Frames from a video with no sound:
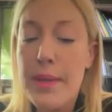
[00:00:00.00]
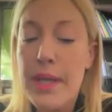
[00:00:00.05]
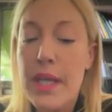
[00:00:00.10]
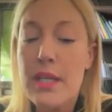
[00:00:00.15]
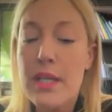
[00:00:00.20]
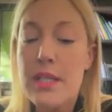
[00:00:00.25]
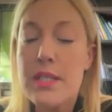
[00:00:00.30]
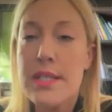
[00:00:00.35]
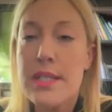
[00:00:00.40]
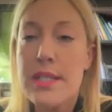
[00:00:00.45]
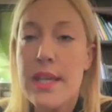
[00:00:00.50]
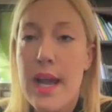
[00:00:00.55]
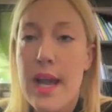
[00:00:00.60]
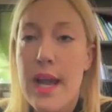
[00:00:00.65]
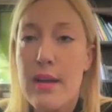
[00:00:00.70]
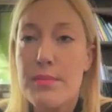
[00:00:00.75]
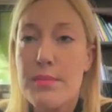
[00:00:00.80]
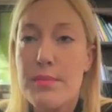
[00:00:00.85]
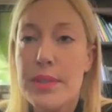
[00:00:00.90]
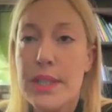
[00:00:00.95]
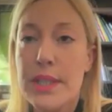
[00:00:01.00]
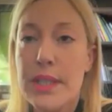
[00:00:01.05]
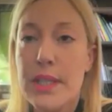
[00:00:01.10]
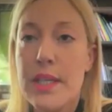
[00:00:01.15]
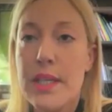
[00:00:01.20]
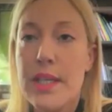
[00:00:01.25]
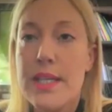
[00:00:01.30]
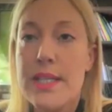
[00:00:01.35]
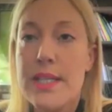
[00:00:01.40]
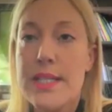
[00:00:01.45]
into the Arab
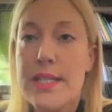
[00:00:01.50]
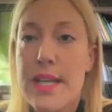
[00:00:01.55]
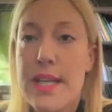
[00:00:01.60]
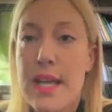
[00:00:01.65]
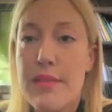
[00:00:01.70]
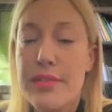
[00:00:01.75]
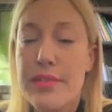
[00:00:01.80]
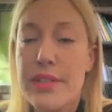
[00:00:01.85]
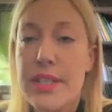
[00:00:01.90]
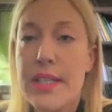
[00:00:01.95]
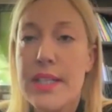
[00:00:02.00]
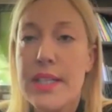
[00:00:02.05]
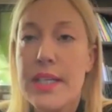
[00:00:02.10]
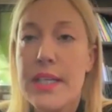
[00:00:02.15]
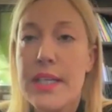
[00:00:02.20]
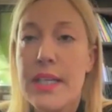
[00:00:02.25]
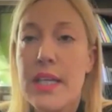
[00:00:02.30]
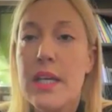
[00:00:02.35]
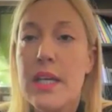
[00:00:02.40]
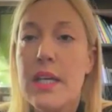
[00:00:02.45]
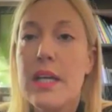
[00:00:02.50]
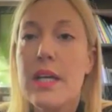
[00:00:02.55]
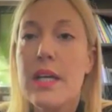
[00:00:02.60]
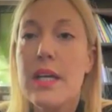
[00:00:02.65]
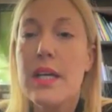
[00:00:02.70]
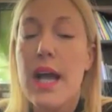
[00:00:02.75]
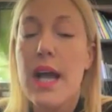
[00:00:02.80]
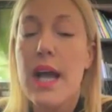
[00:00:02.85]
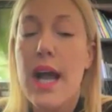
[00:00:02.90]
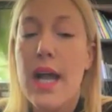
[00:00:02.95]
League is definitely,
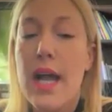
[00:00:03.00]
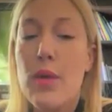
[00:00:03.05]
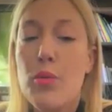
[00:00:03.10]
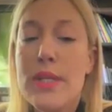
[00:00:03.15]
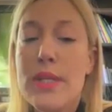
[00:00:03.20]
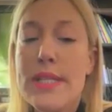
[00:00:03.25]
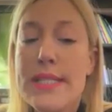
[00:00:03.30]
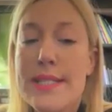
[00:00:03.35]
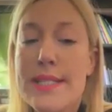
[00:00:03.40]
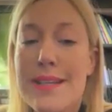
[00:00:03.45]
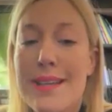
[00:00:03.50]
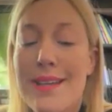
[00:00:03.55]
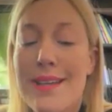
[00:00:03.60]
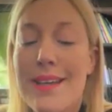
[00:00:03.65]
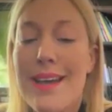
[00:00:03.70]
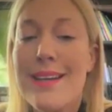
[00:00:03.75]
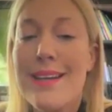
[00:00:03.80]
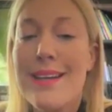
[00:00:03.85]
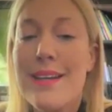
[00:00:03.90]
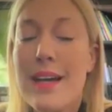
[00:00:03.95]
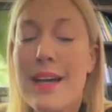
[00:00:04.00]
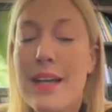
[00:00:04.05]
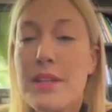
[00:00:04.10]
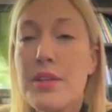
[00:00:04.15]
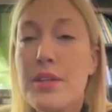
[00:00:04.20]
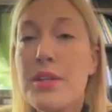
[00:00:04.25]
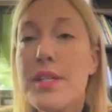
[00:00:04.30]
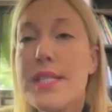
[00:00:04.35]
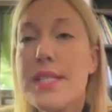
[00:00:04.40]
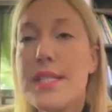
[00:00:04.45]
I would say,
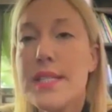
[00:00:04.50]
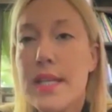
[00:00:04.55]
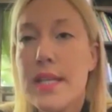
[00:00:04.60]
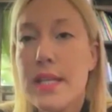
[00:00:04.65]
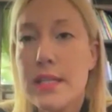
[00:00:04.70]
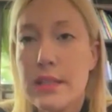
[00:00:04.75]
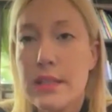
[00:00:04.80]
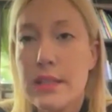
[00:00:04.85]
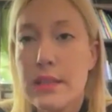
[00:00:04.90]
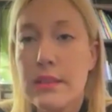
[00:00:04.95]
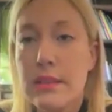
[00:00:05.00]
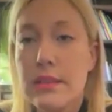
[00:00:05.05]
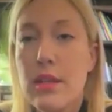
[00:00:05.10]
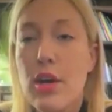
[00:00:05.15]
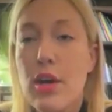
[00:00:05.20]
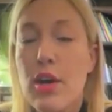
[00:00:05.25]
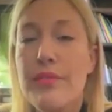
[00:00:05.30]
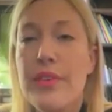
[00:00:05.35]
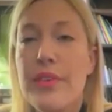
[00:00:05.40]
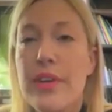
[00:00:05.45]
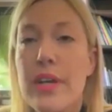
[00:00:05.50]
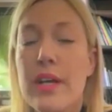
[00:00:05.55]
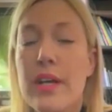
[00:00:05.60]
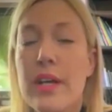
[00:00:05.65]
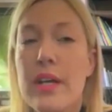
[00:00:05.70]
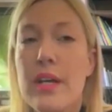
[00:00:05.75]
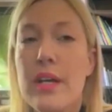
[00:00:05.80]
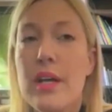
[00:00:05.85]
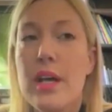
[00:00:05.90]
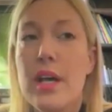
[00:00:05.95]
another signal of
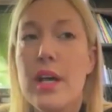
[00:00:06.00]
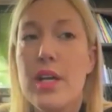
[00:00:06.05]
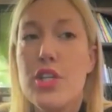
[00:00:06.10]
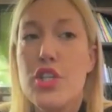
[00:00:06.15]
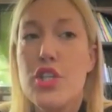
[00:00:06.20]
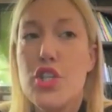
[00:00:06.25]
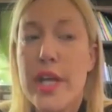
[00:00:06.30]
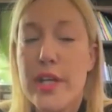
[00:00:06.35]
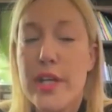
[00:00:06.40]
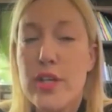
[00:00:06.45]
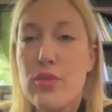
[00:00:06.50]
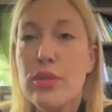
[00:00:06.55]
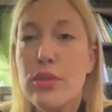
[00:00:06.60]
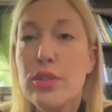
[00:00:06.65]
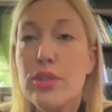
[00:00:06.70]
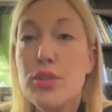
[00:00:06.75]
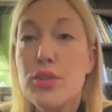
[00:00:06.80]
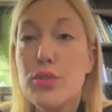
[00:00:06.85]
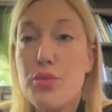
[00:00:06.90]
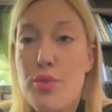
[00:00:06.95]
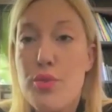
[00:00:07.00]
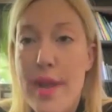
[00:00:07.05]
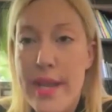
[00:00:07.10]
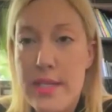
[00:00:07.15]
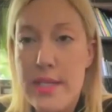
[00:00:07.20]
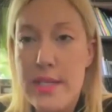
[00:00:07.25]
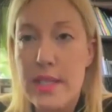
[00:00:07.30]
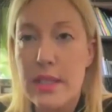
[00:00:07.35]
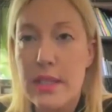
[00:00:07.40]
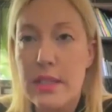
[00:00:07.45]
a general
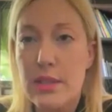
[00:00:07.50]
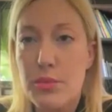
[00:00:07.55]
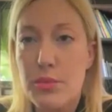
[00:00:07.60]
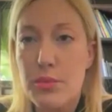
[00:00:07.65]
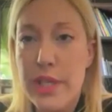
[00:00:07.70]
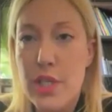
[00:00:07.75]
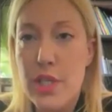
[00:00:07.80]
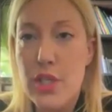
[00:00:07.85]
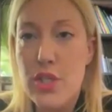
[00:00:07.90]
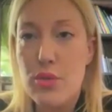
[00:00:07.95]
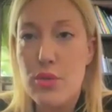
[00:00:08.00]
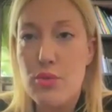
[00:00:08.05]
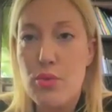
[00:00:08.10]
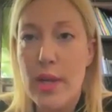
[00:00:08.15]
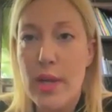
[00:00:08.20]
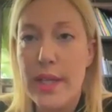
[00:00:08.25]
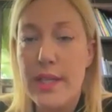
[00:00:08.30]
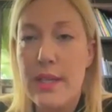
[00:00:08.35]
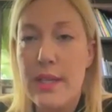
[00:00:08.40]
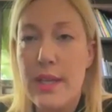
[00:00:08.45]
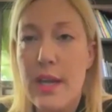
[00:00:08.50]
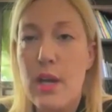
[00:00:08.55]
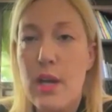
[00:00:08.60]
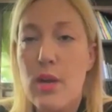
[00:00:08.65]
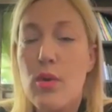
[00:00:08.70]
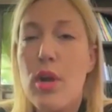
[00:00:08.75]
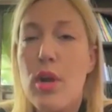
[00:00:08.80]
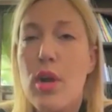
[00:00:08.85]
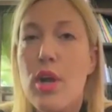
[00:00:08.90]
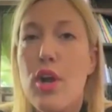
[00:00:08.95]
trend in the region right
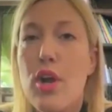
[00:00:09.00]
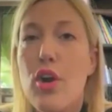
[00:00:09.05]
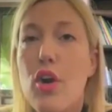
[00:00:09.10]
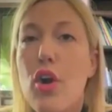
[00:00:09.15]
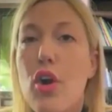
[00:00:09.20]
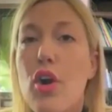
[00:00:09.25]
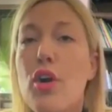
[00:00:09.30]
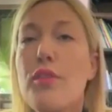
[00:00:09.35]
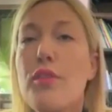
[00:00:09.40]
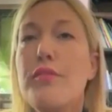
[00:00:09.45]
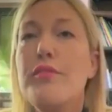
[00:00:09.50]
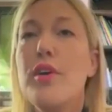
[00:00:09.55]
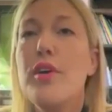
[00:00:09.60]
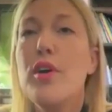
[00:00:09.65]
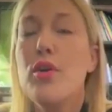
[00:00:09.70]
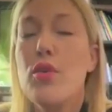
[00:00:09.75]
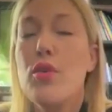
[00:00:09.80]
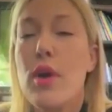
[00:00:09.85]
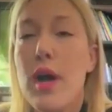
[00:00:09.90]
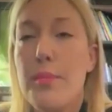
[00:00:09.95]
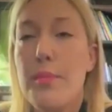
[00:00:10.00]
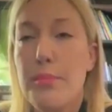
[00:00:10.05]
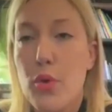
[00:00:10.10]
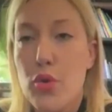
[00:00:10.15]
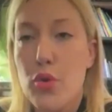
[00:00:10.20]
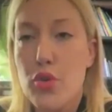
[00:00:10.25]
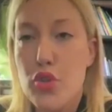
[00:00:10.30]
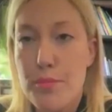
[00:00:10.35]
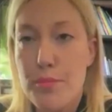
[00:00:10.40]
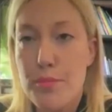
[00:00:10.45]
now of
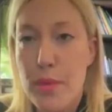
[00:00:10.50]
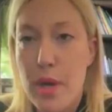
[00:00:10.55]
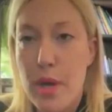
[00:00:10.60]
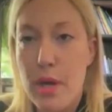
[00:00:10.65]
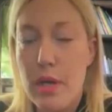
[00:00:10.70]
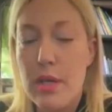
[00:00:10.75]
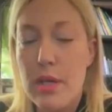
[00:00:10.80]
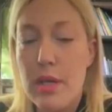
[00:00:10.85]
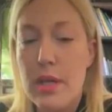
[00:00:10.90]
rapprochement,